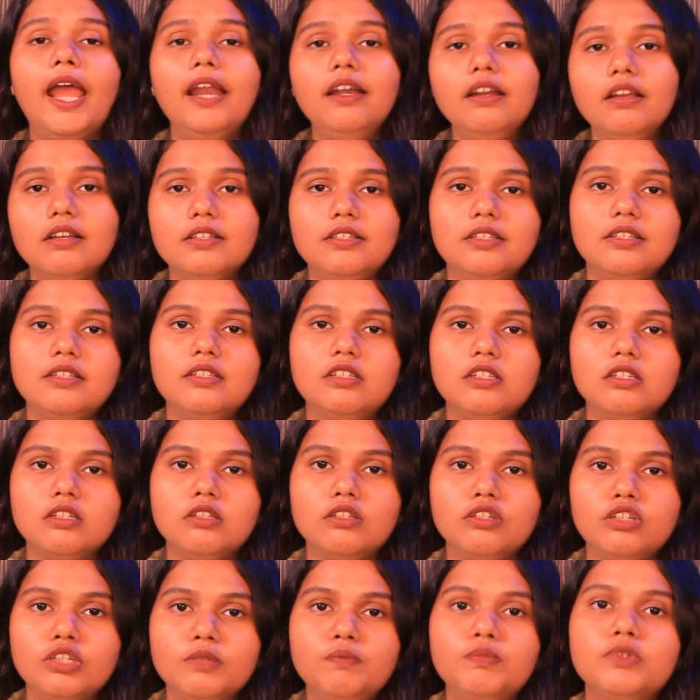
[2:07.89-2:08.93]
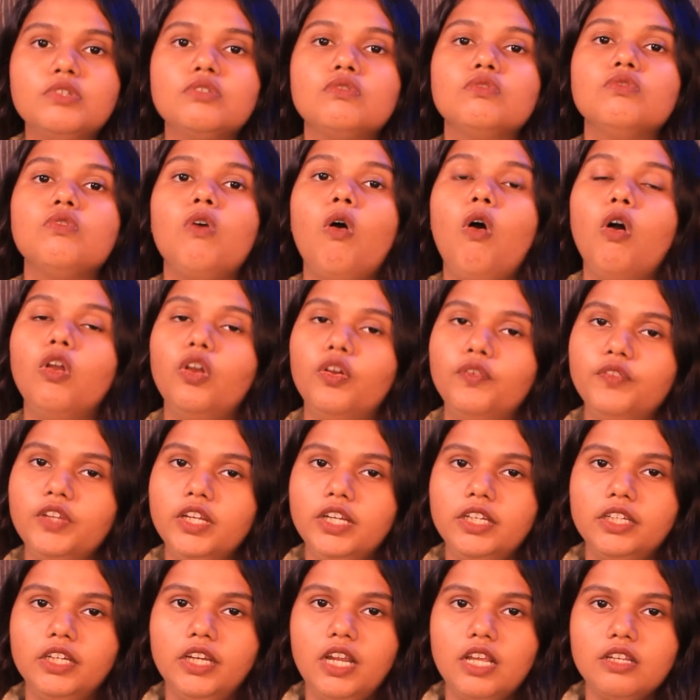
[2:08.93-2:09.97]
and assistantships to all of the
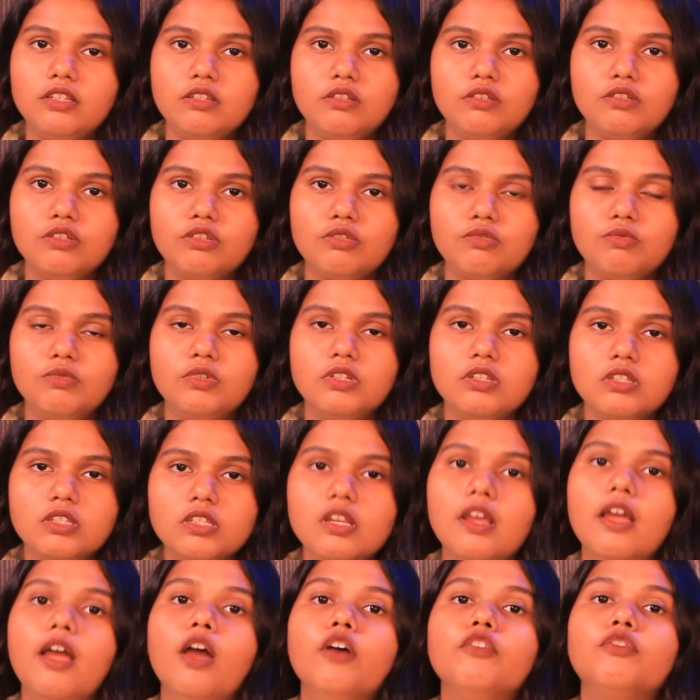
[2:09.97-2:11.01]
international students.